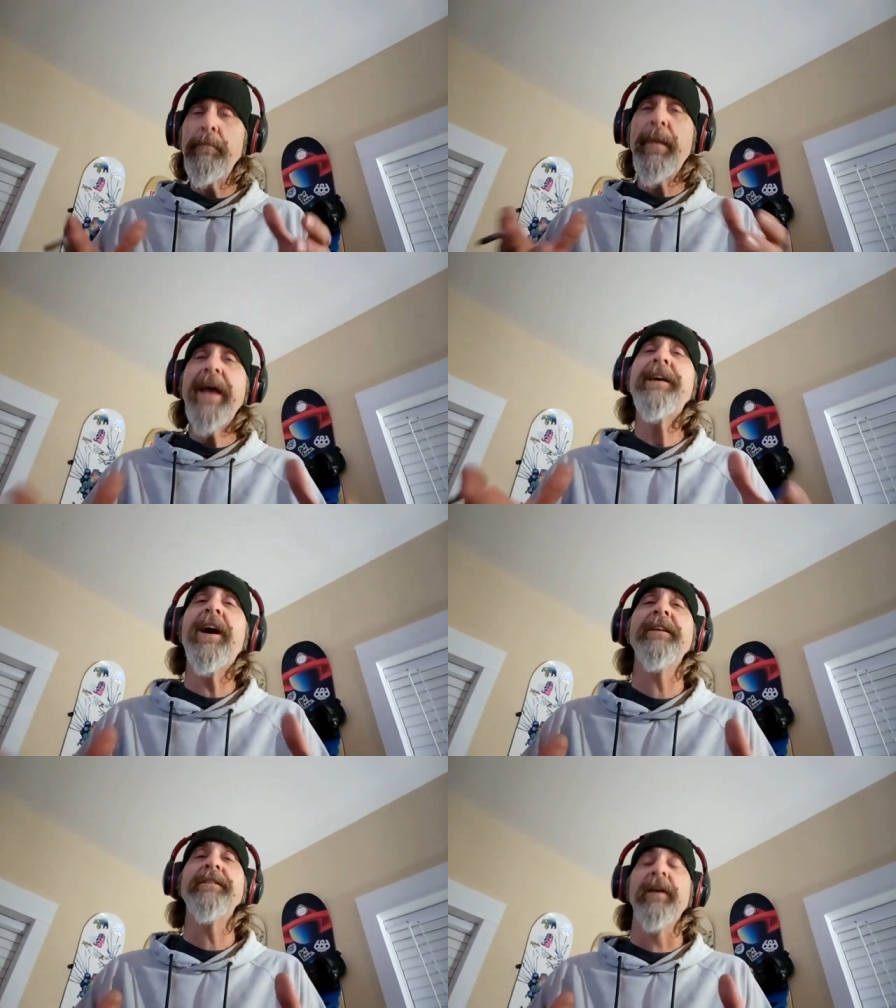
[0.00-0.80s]
Make
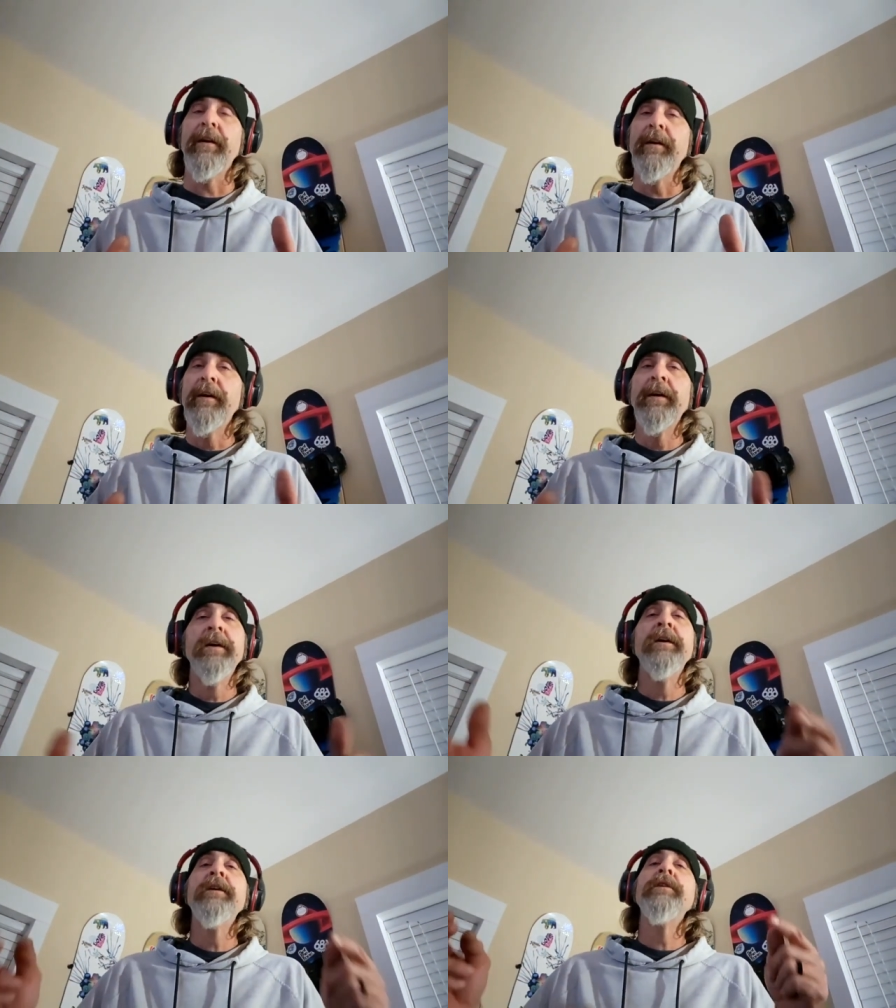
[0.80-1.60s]
content.
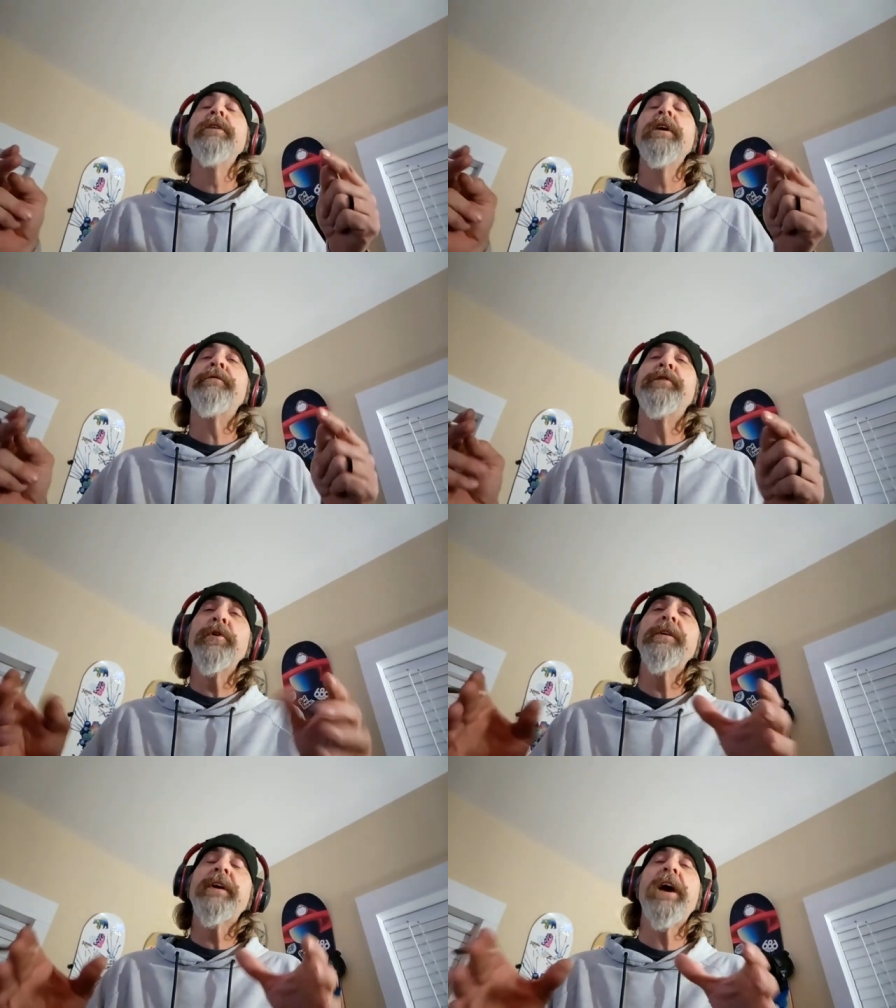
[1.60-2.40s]

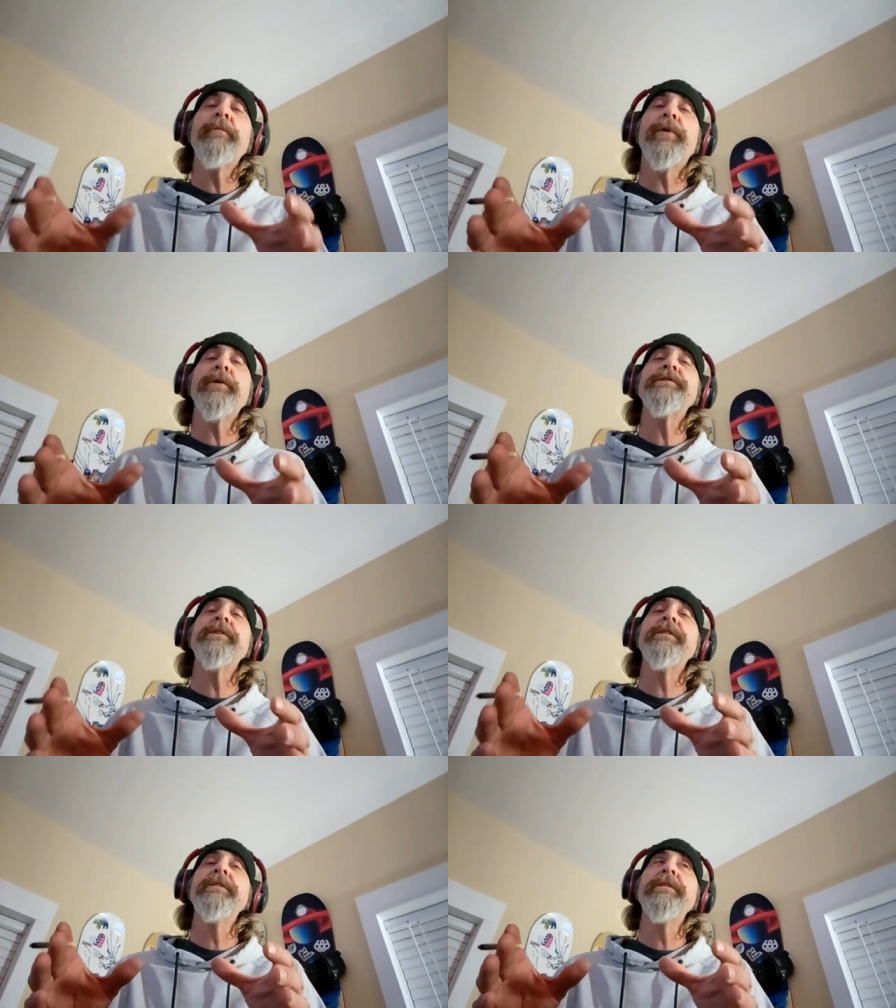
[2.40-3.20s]
If you're the kind of
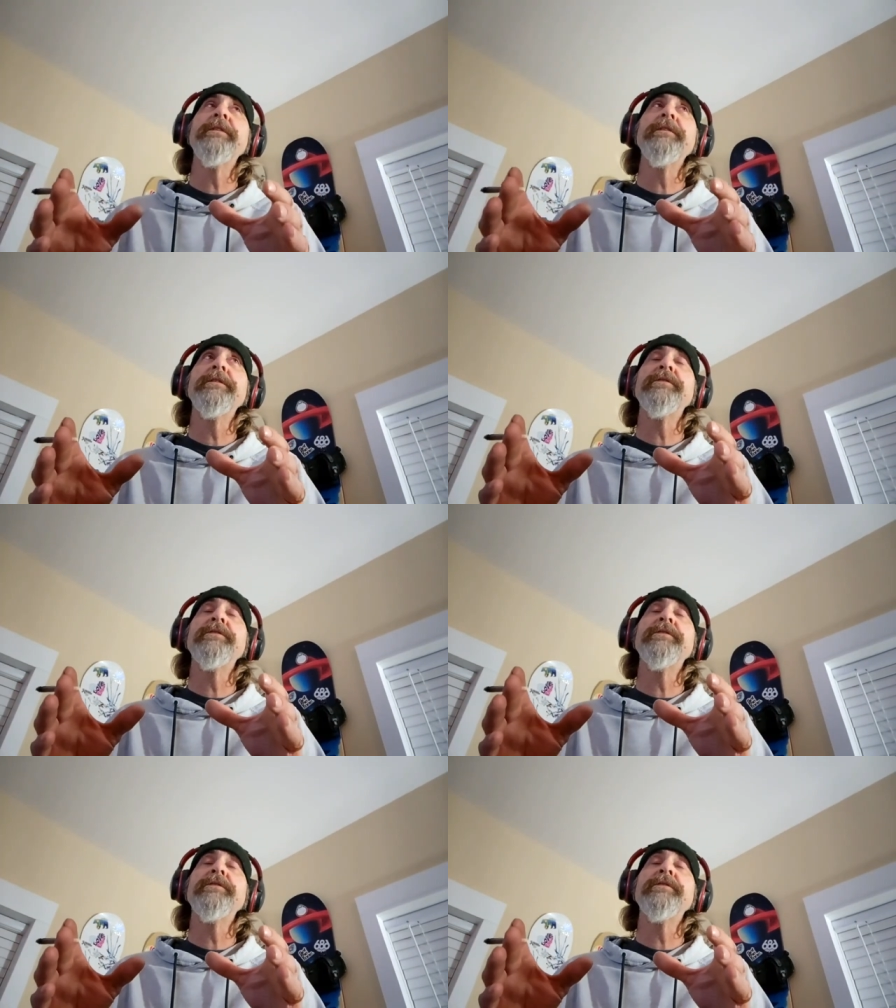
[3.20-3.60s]
person